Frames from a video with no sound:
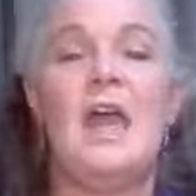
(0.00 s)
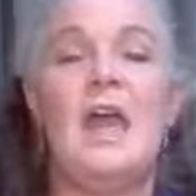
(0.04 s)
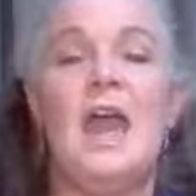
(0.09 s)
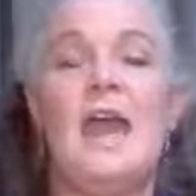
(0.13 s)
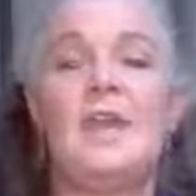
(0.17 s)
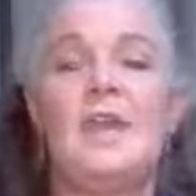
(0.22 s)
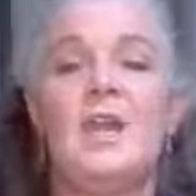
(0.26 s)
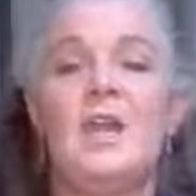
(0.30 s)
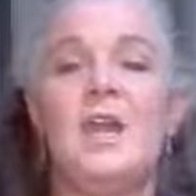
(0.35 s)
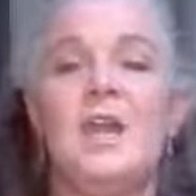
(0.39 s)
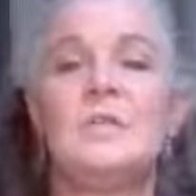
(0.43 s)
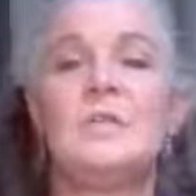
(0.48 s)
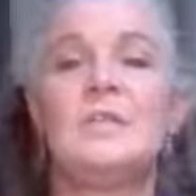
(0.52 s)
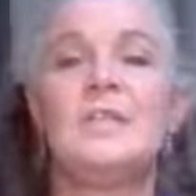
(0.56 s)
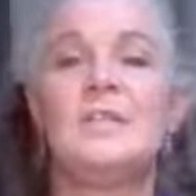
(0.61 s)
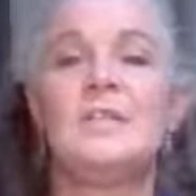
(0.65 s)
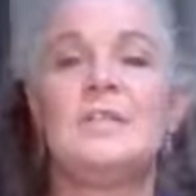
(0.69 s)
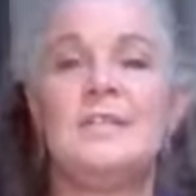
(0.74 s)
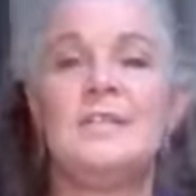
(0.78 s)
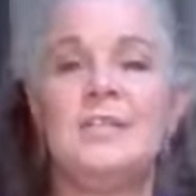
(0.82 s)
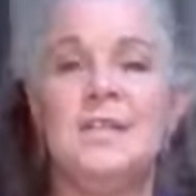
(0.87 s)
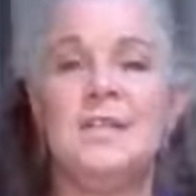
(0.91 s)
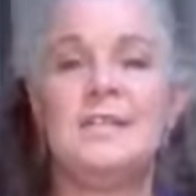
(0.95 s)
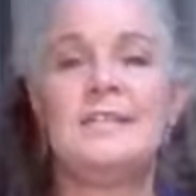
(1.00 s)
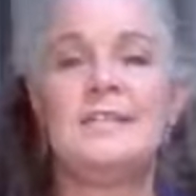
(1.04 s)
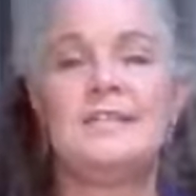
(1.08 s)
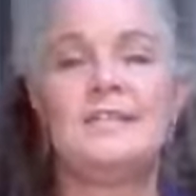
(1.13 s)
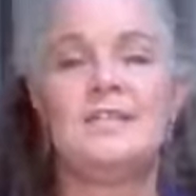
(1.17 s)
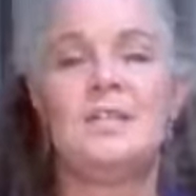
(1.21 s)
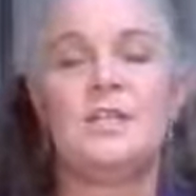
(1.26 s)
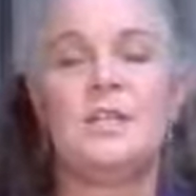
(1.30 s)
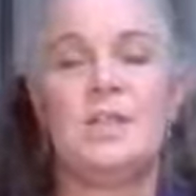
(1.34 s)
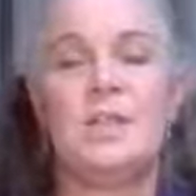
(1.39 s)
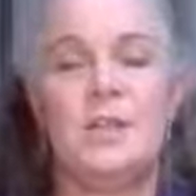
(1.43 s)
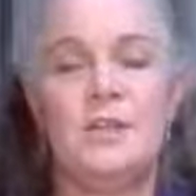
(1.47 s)
And I would suggest
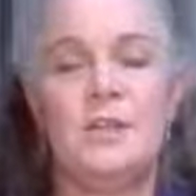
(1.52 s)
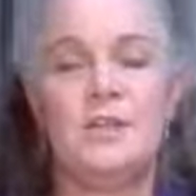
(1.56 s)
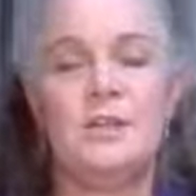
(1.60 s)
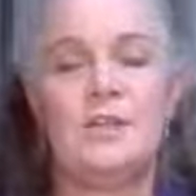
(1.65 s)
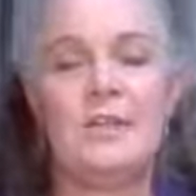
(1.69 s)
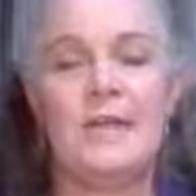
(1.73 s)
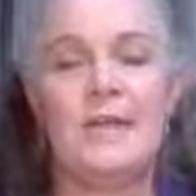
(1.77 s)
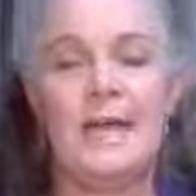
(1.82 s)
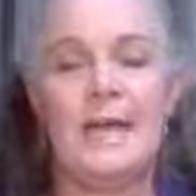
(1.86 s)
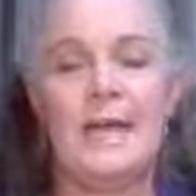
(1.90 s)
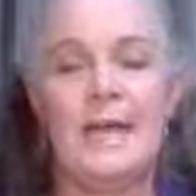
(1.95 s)
to you,